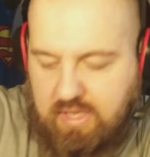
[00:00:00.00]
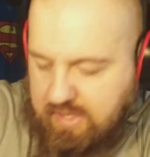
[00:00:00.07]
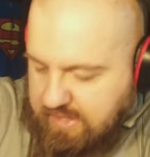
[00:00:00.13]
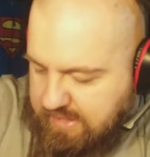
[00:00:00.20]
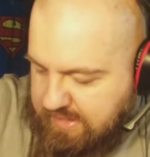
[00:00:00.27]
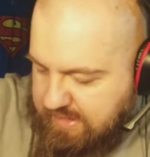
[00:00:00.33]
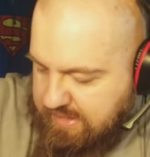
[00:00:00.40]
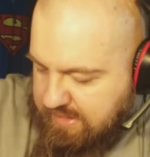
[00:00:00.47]

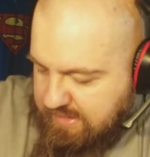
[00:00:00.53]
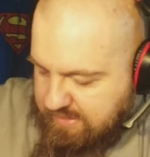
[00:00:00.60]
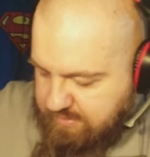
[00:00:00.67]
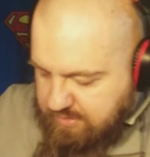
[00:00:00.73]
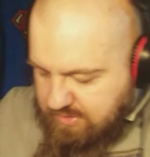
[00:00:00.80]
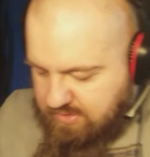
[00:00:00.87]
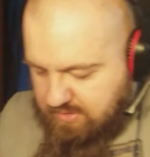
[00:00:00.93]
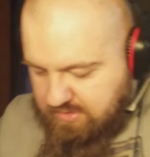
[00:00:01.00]
Let
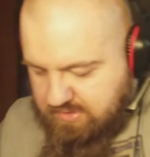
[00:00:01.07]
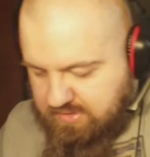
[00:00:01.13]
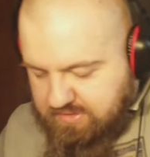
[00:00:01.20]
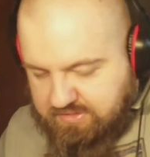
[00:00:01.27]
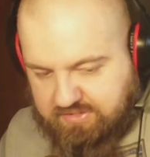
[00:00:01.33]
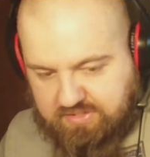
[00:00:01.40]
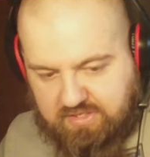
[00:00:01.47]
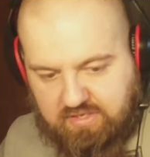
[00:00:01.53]
me
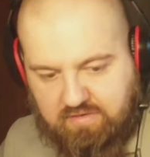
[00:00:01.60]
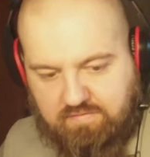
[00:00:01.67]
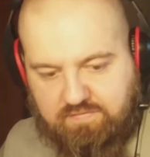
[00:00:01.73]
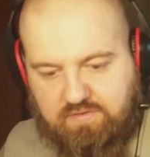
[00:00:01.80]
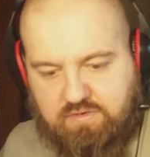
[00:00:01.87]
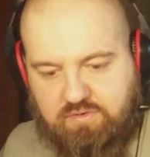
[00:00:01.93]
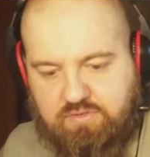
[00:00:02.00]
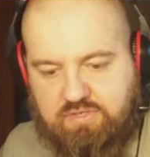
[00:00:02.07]
see if
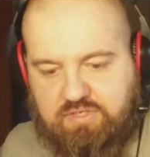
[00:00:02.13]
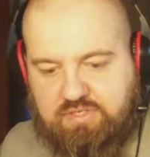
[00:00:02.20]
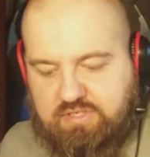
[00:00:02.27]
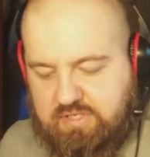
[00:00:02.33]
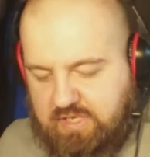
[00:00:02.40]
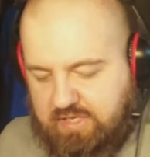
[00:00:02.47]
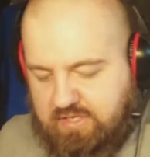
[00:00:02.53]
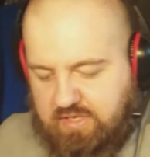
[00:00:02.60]
there is
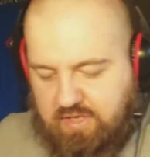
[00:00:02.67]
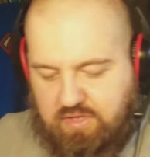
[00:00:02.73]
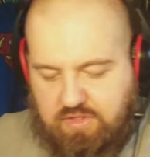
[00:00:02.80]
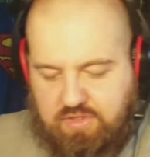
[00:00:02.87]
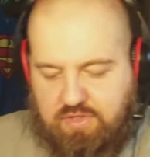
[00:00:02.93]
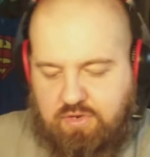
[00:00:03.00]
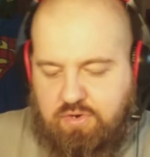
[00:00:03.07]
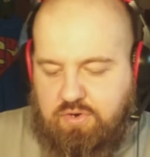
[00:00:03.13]
like a
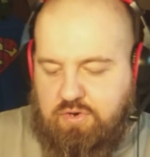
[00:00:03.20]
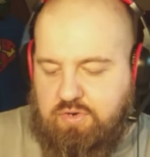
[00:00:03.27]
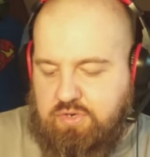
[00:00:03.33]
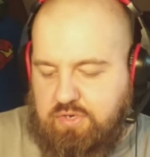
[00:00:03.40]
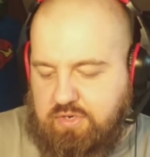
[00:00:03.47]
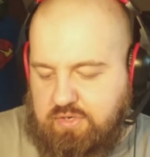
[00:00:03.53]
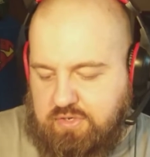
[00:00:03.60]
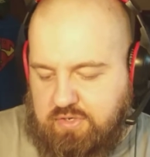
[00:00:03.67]

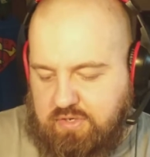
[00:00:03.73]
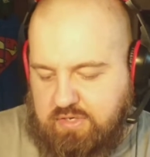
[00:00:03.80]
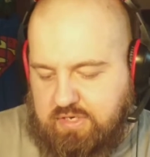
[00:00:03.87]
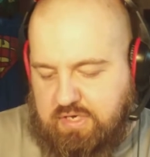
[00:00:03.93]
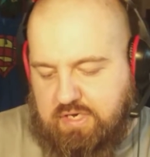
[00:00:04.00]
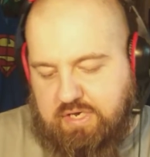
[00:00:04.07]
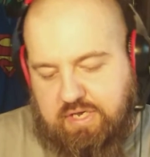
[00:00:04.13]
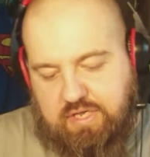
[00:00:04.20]
third
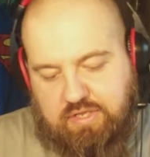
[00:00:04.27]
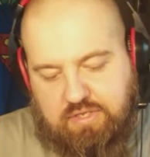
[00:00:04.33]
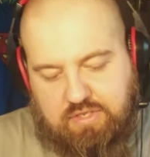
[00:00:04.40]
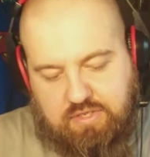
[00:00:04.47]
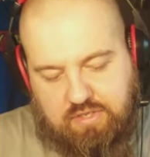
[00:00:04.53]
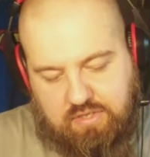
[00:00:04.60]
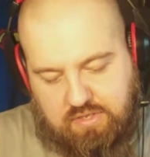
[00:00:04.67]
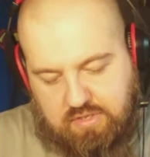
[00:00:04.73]
kind.
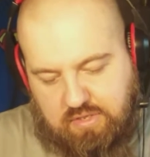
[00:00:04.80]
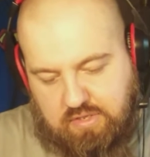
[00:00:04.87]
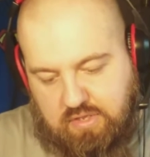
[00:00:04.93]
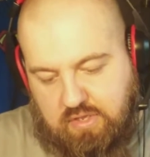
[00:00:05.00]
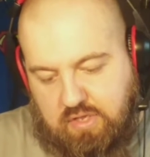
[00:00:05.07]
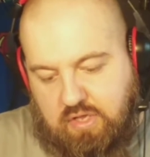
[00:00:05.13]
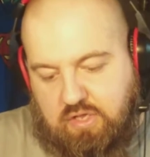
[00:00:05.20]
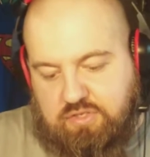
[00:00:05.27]

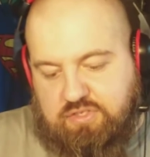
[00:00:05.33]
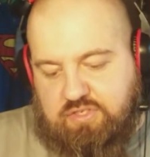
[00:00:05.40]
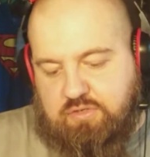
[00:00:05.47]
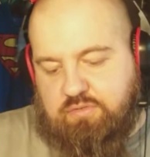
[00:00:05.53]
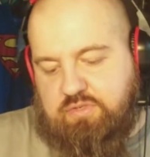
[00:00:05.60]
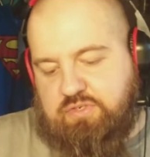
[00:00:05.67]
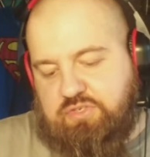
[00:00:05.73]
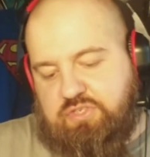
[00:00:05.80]

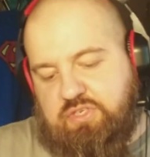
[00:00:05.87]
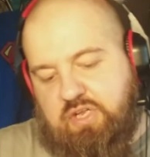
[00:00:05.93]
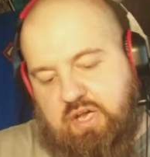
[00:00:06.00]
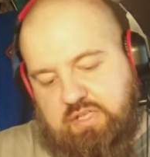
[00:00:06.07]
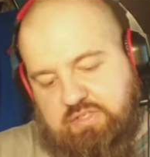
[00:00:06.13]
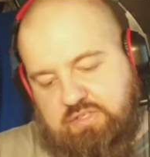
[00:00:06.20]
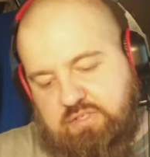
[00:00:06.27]
So there's not.